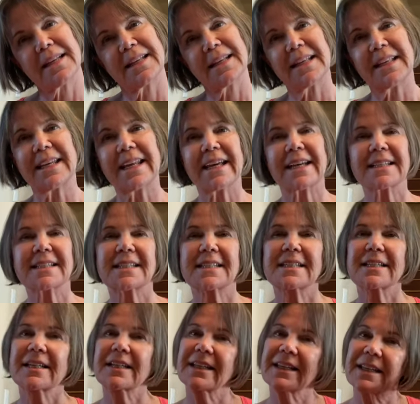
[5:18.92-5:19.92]
Next,
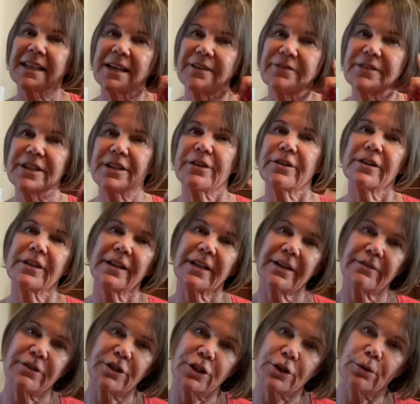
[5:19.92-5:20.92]
left ear to
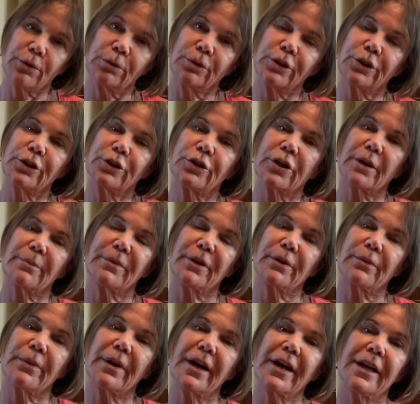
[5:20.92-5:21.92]
left shoulder, drop your
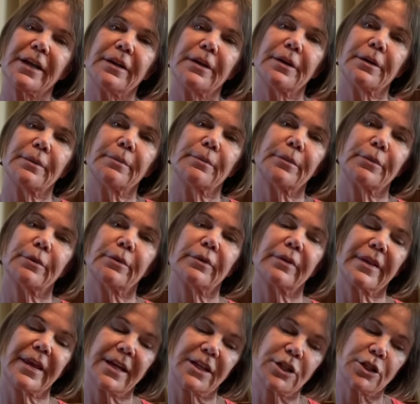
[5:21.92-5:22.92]
right, pull
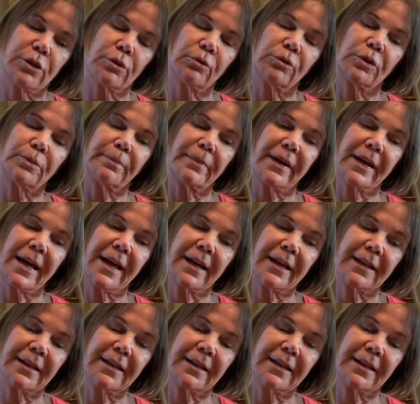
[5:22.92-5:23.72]
that shoulder back.